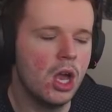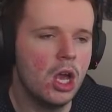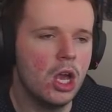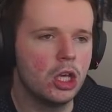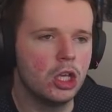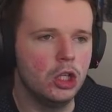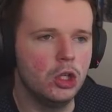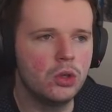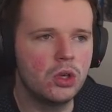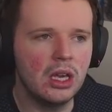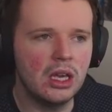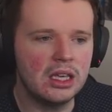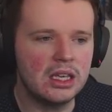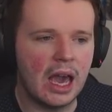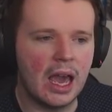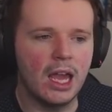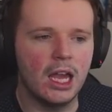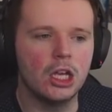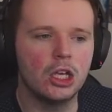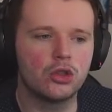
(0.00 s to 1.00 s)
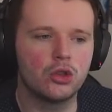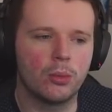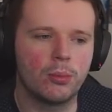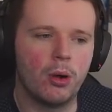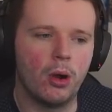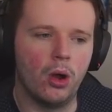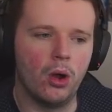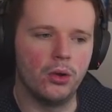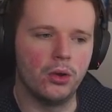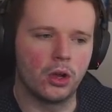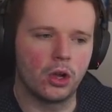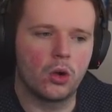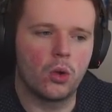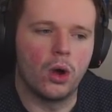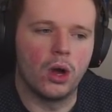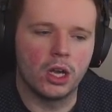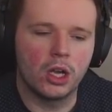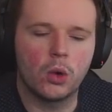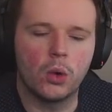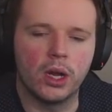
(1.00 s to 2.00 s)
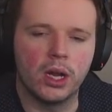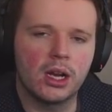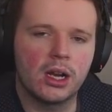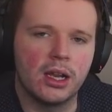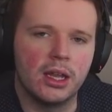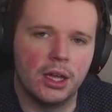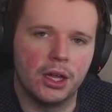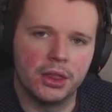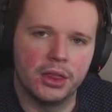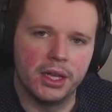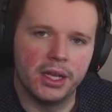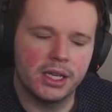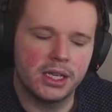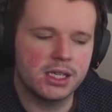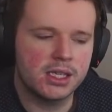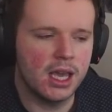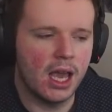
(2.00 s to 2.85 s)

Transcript: You can gauge your opponent quite quickly on this,